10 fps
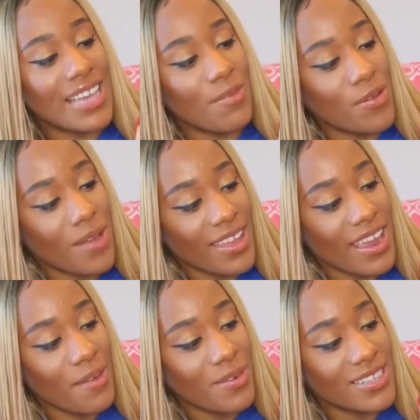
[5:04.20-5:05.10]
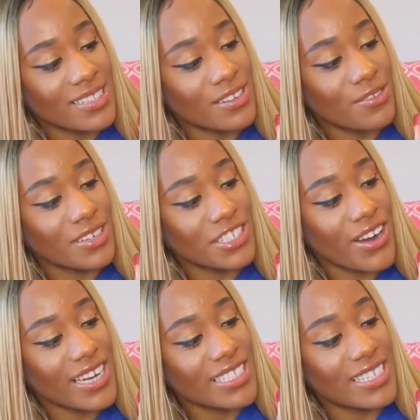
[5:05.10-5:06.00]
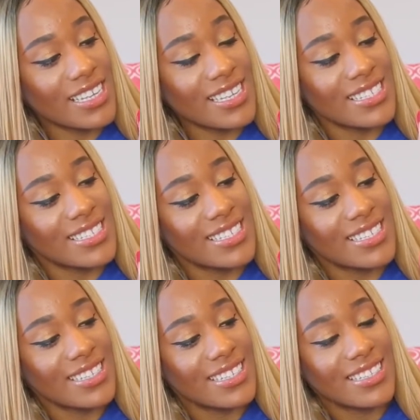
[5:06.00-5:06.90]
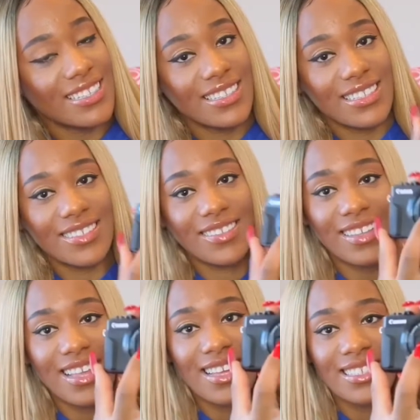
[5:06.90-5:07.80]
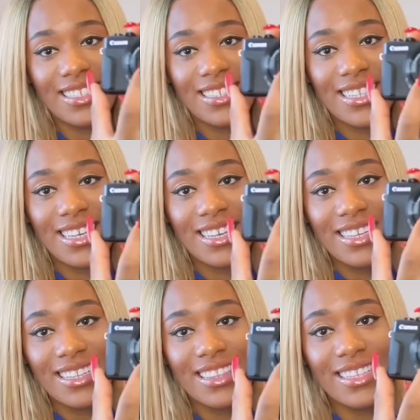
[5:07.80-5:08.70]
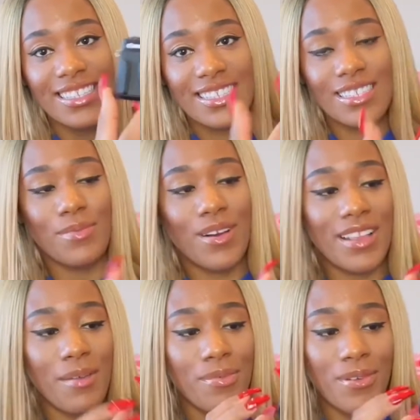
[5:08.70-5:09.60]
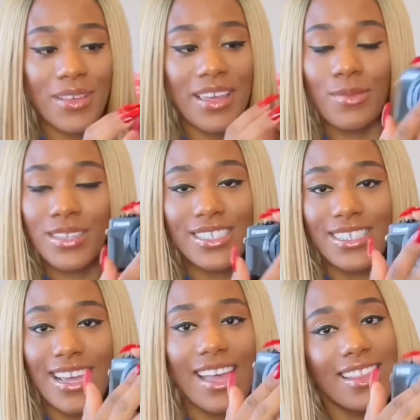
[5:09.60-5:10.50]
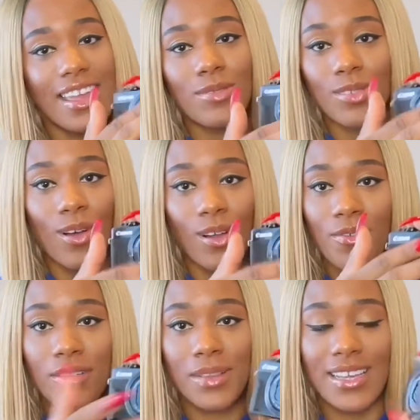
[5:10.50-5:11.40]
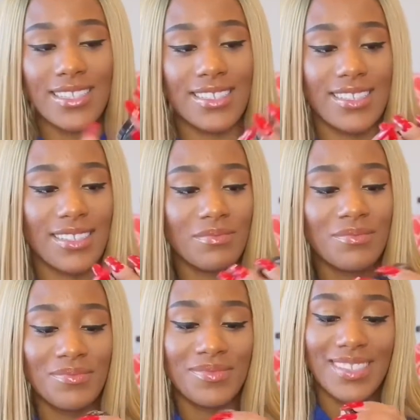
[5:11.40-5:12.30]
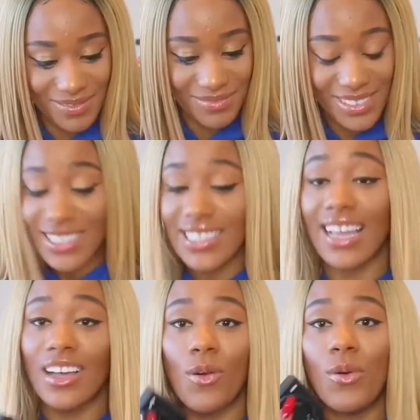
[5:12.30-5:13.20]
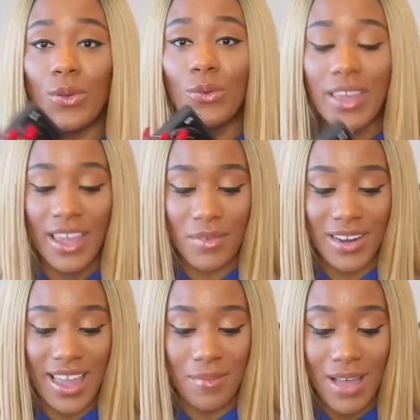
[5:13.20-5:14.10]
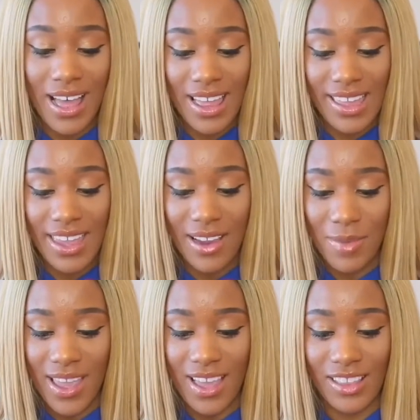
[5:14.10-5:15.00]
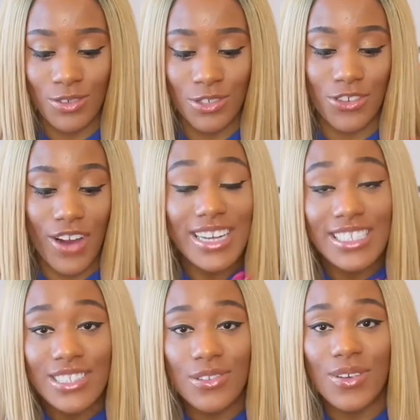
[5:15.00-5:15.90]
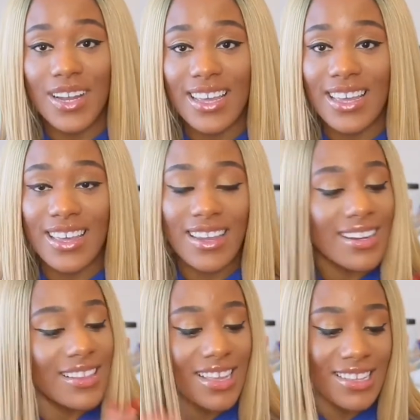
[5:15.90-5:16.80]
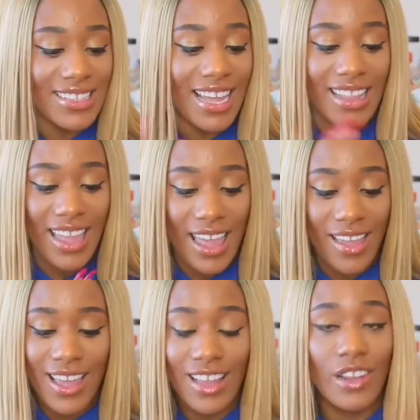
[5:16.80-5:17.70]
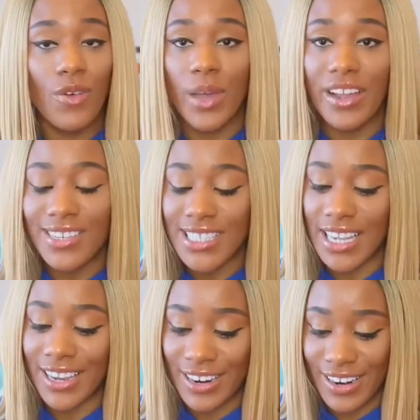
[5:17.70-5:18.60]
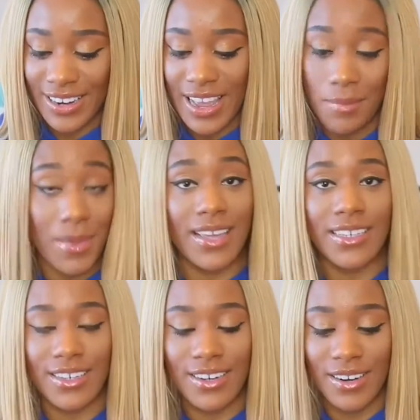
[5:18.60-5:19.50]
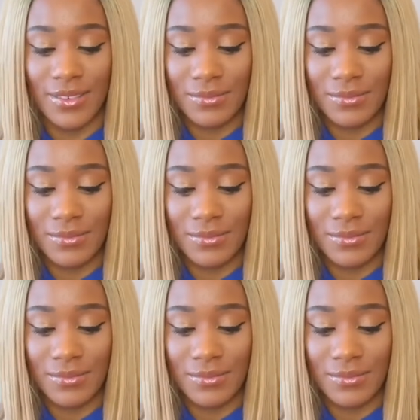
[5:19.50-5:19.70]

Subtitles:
time on my camera, this little retraction lens. You guys can see, this is the part that broke. They was all over the place. Looks like a whole new camera. Like my camera had little scratches on it and things like that. Little wear and tear, not major.